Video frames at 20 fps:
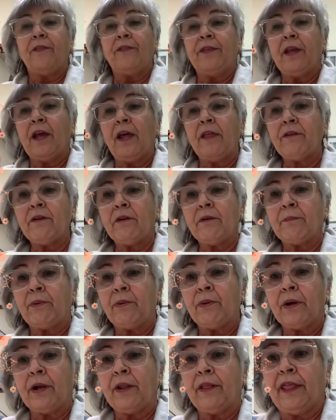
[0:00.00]
the other
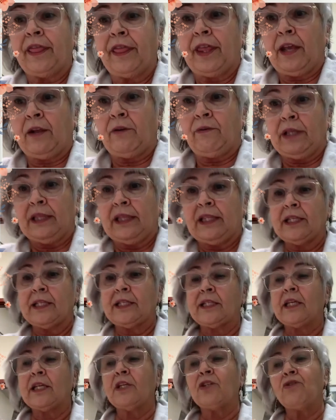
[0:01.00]
important thing with
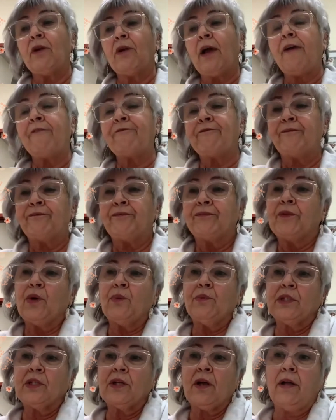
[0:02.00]
this is you have
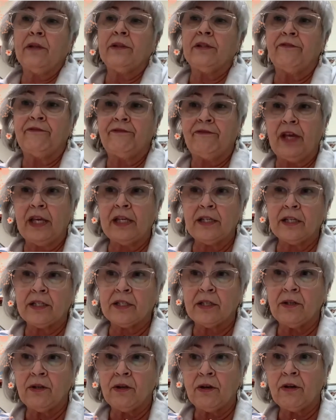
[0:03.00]
what's called the
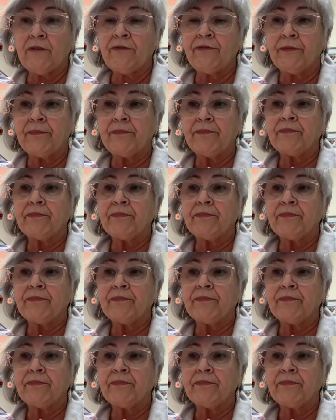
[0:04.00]
vagus nerve,